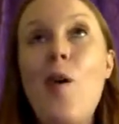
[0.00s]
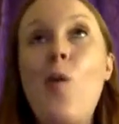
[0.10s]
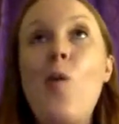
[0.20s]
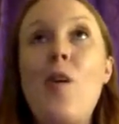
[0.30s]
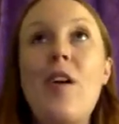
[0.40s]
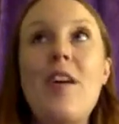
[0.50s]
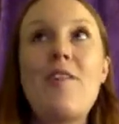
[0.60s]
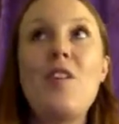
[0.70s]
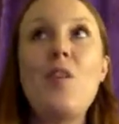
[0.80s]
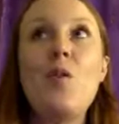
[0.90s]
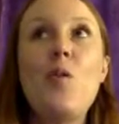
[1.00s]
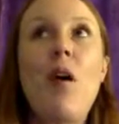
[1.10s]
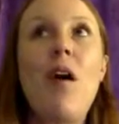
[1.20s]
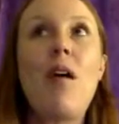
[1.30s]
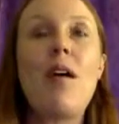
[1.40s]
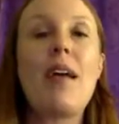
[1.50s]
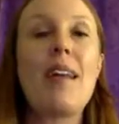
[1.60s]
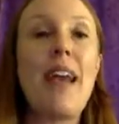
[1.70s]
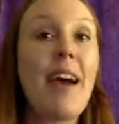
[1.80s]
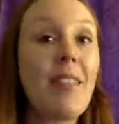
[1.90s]
Or if you are
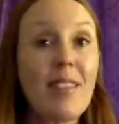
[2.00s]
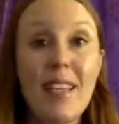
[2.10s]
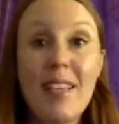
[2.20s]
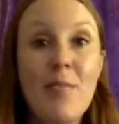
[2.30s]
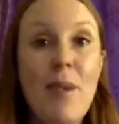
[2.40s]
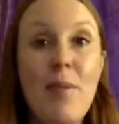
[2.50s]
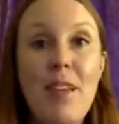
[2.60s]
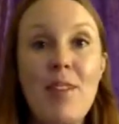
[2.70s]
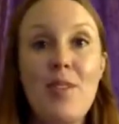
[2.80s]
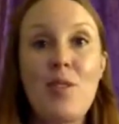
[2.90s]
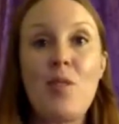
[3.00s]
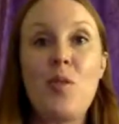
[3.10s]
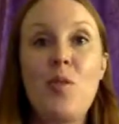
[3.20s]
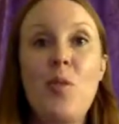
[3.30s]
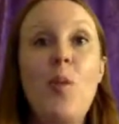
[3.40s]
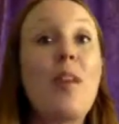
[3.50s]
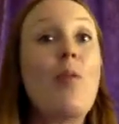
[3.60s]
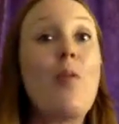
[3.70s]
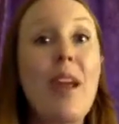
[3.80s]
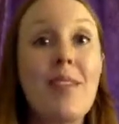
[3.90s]
an athlete, maybe it's to win a
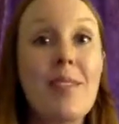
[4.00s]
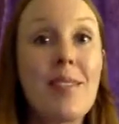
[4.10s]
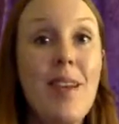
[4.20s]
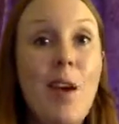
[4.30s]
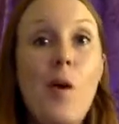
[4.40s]
race,